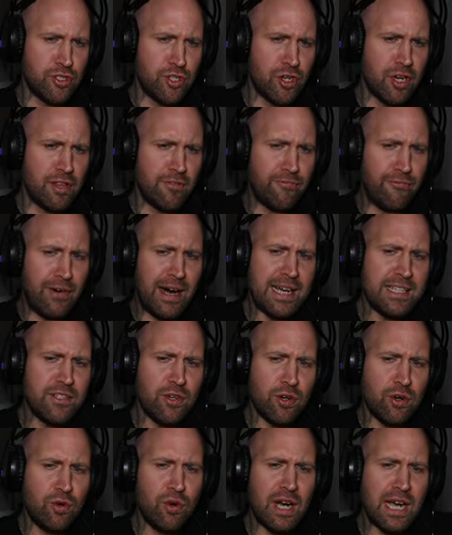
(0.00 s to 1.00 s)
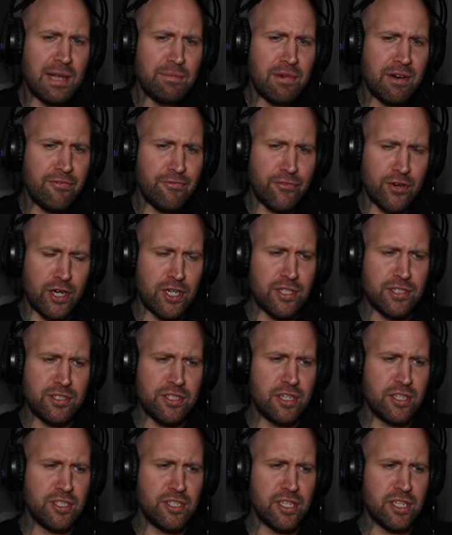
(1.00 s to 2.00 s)
shouldn't find your grandma first.
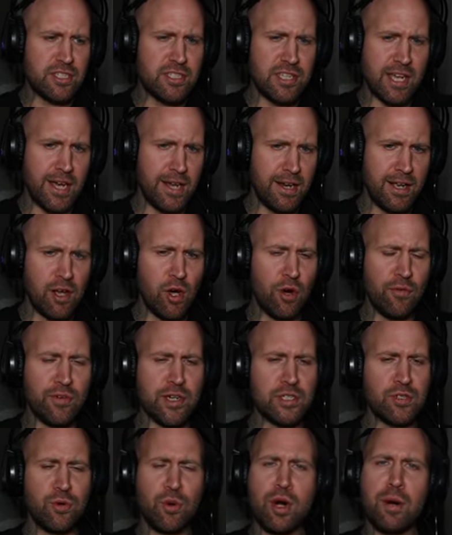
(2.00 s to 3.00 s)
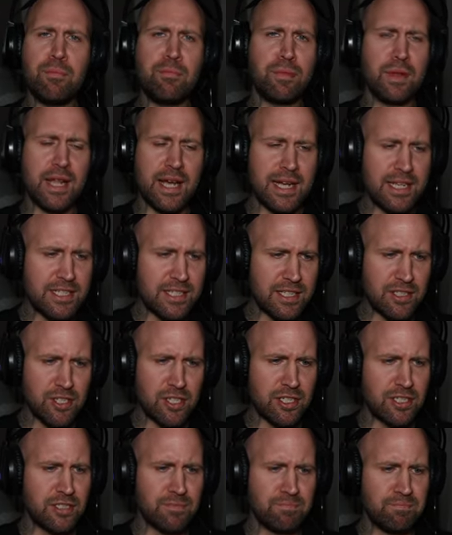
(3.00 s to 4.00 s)
You're just heading over to her place and
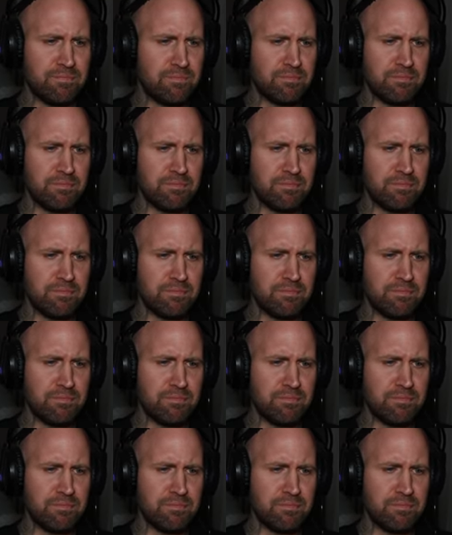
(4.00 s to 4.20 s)
just